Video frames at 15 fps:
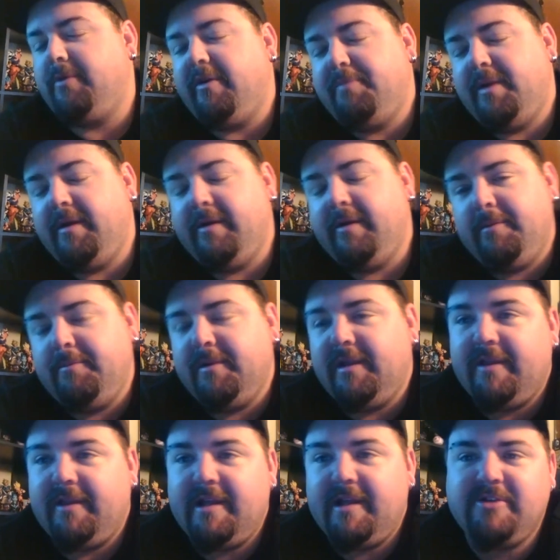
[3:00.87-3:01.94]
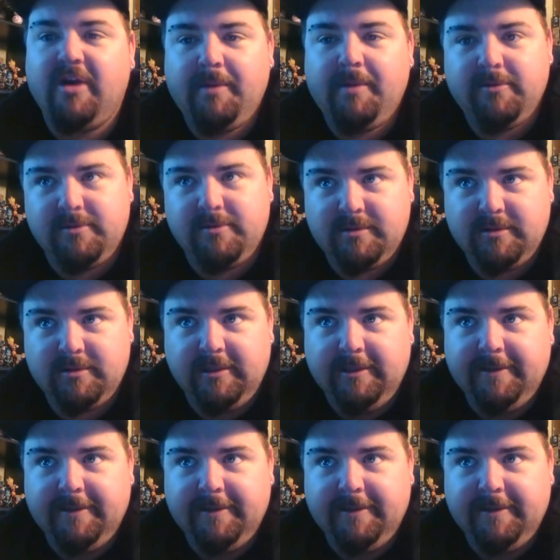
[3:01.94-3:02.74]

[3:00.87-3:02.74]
period. But at that time, I was